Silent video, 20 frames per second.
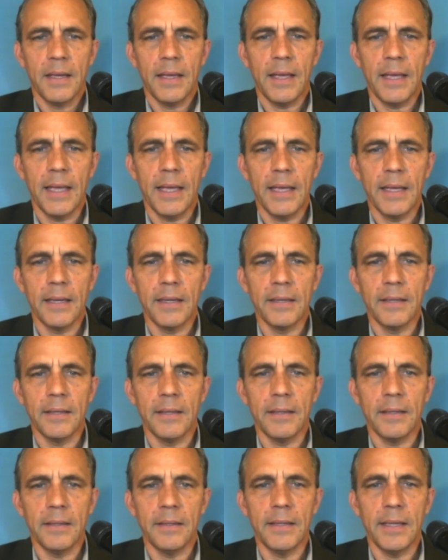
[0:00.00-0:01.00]
and
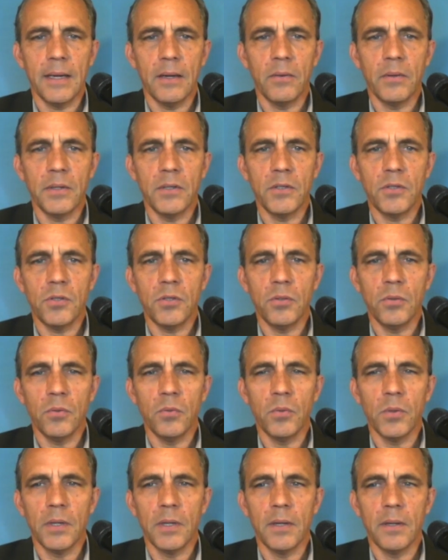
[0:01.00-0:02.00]
down
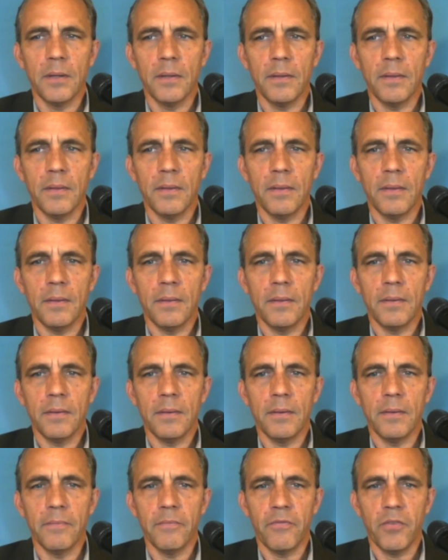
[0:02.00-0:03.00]
into uh,
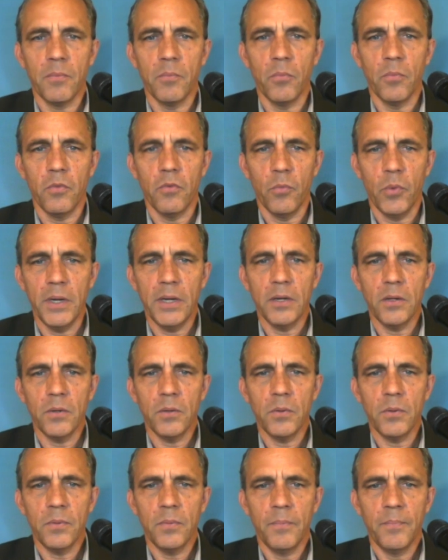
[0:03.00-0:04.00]
from
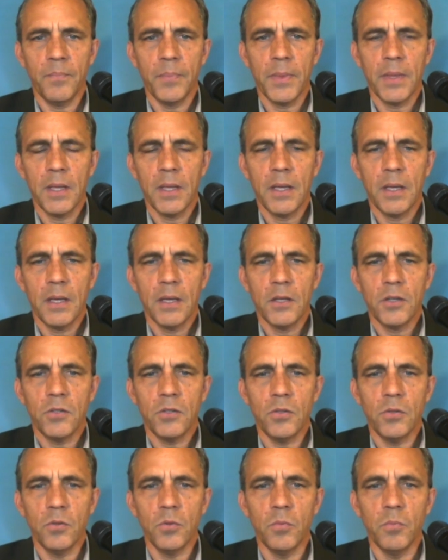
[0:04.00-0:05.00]
Reno
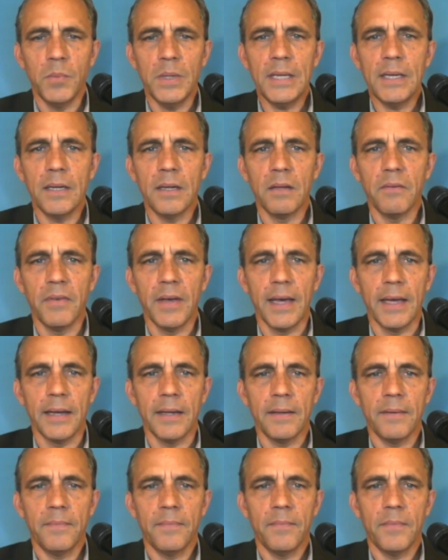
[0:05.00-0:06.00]
to Mena,
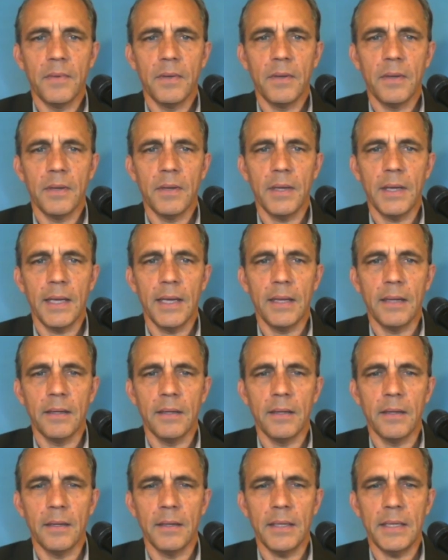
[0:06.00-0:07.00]
Nevada, and
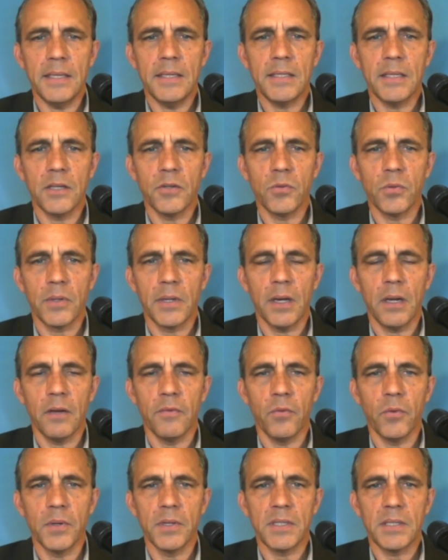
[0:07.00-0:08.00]
uh, East Central
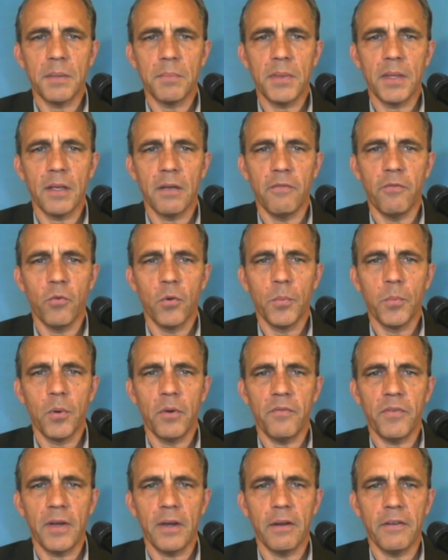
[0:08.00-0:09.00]
California, something of
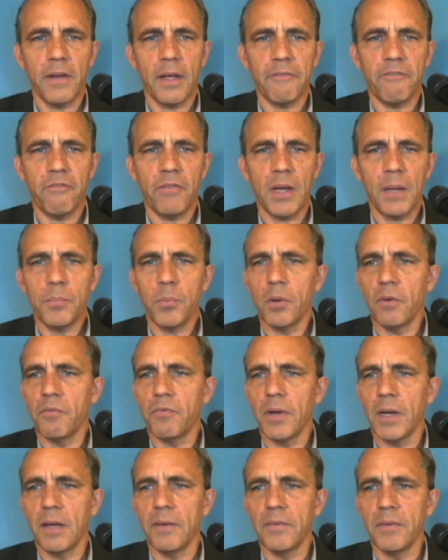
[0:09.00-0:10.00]
4.5 to
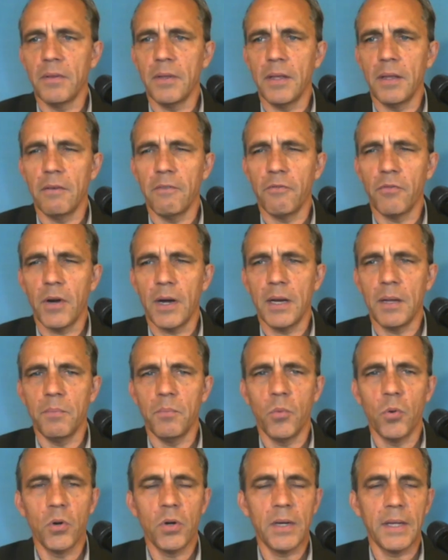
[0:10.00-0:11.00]
5.5 in, in Friday
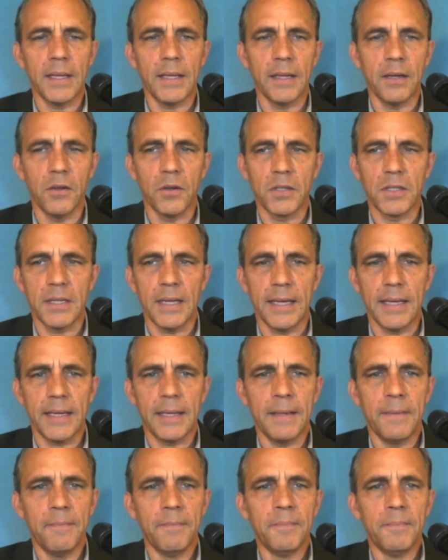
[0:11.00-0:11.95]
morning, it looks like.